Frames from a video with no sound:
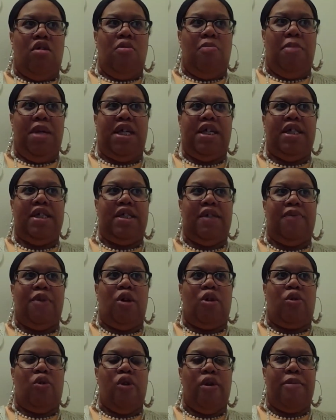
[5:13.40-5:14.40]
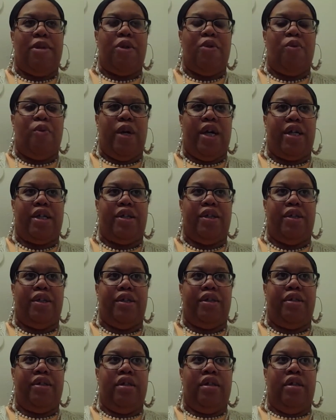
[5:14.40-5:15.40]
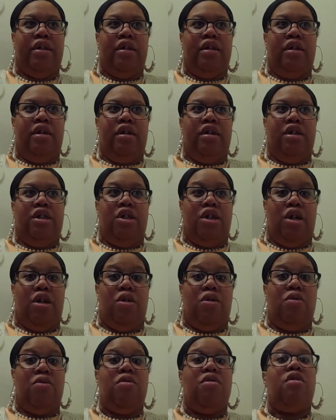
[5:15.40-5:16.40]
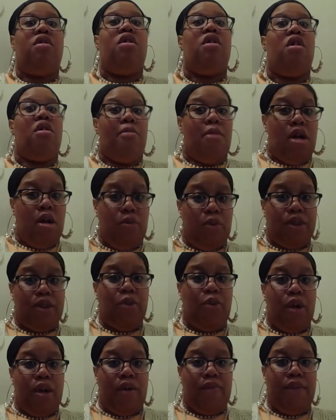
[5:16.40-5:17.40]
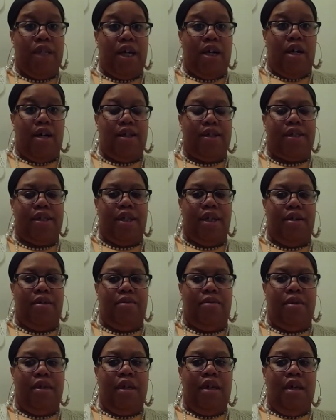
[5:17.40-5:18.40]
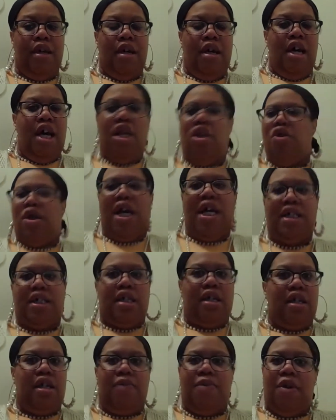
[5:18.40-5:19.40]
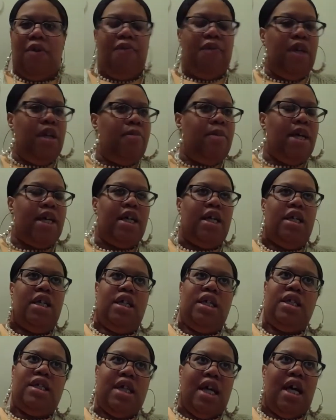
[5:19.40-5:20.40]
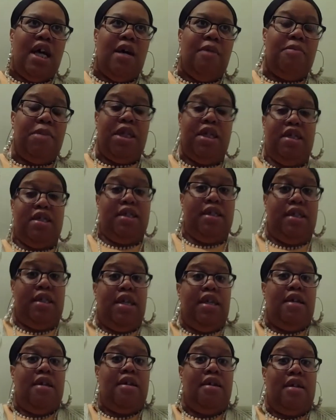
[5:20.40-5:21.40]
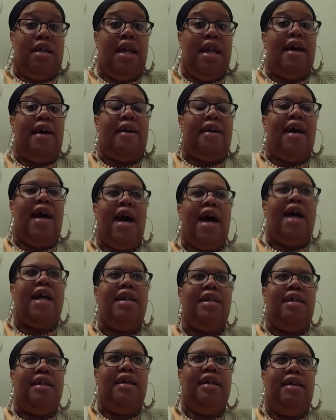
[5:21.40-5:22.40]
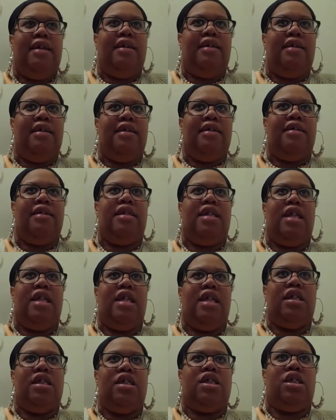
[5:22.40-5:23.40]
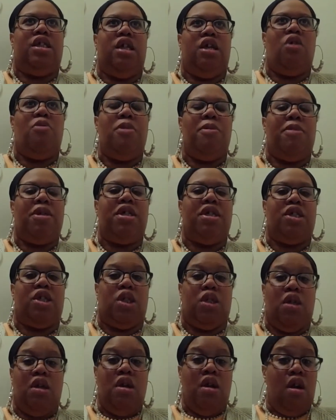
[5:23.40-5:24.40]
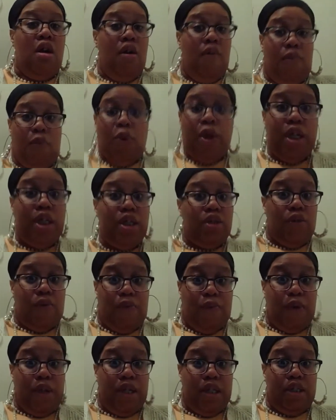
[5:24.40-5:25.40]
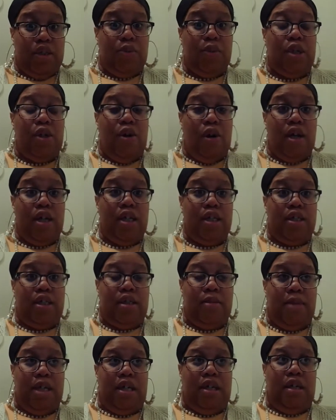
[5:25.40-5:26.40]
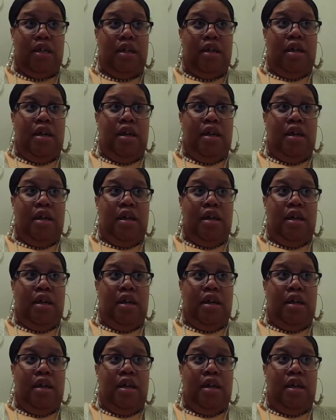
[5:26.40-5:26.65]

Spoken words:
because of her criminal record, her mom was aware of that also. And you guys can give your feedback at any time, because, like, I need things to help me, because friends are friends regardless to me.